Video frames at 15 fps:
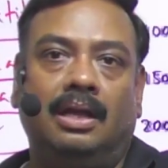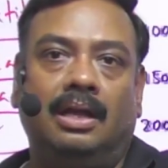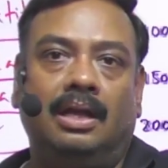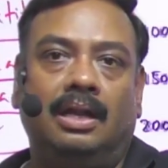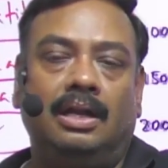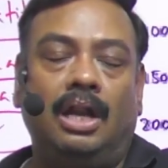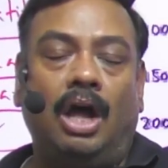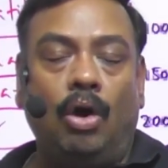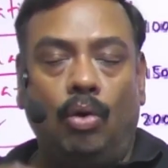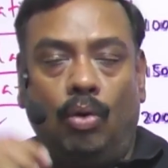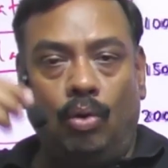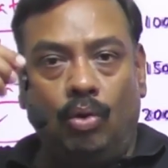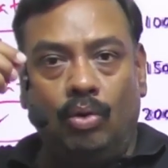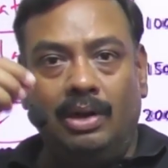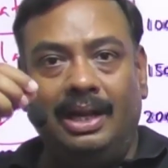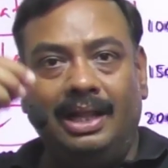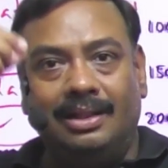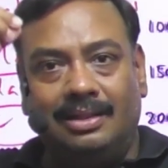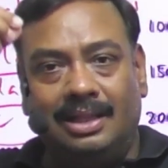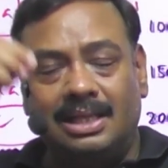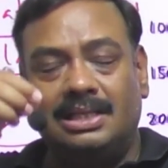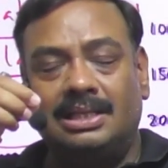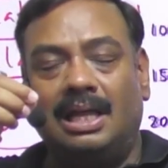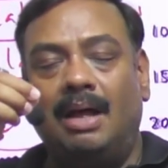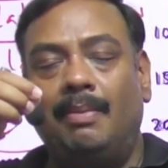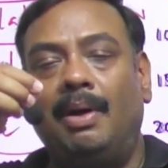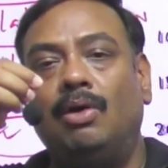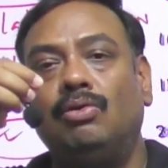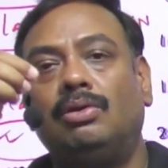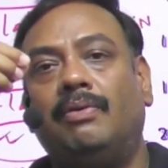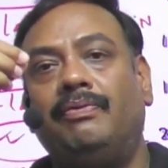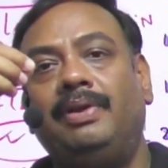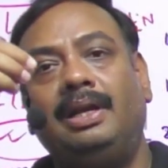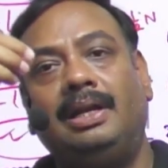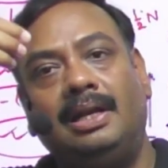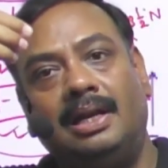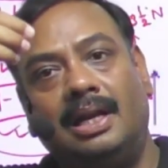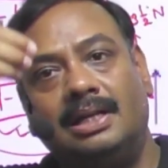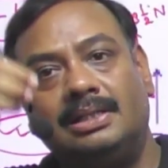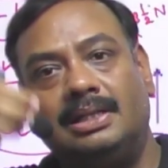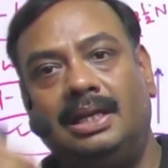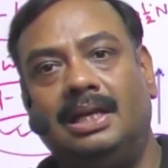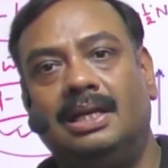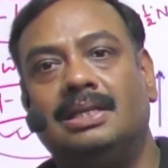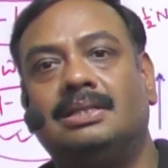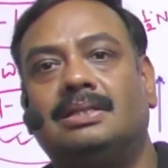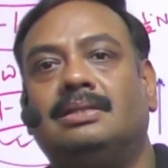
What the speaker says: now only this amount of heat energy is